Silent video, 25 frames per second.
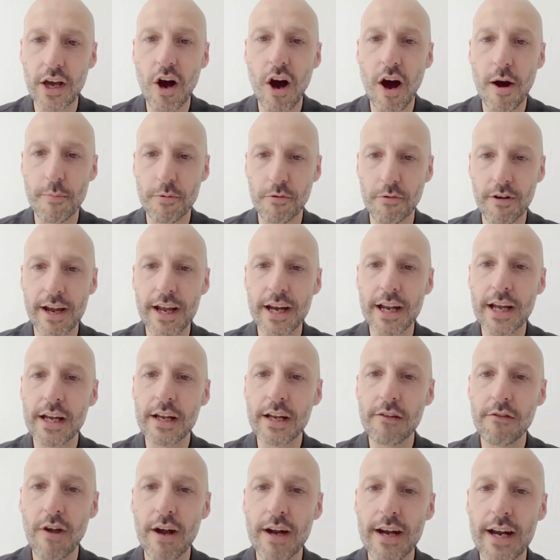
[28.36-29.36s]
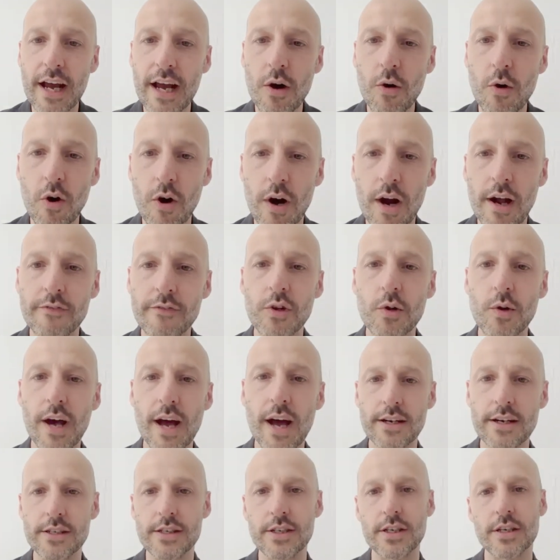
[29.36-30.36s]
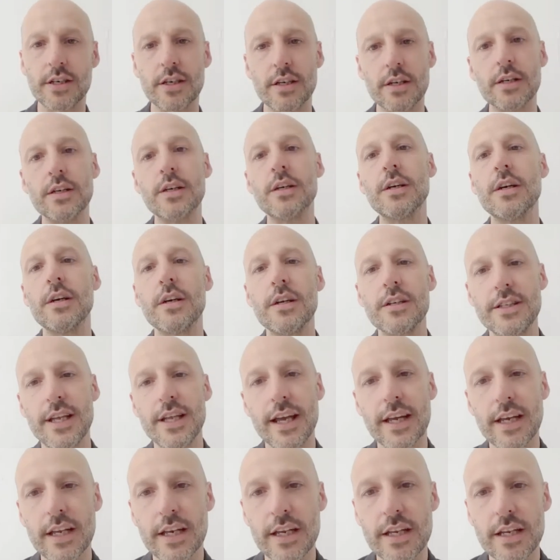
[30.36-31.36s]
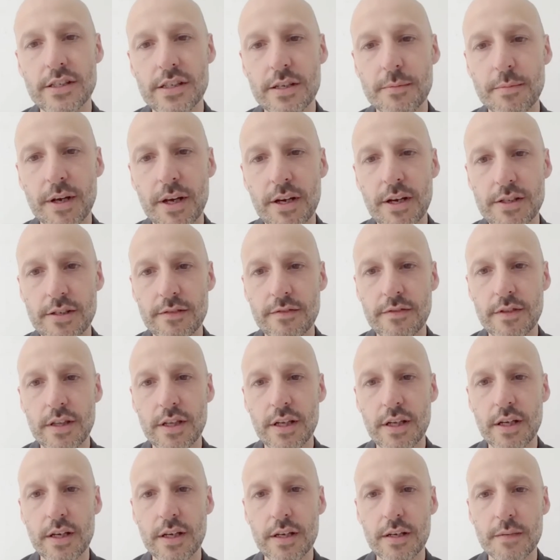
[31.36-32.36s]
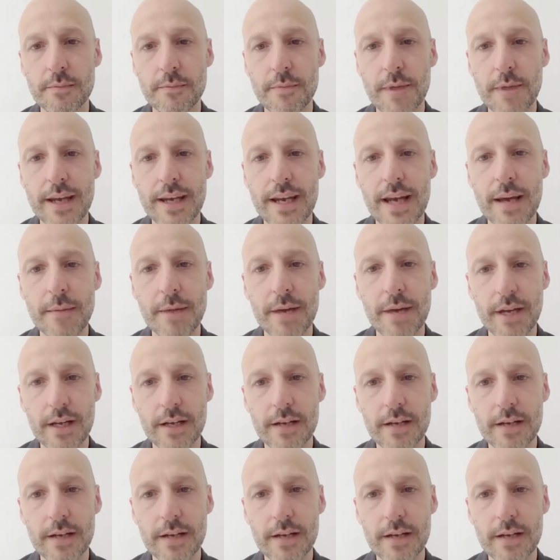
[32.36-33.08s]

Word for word: operating right now, or have you had to take it easy because of the pandemic?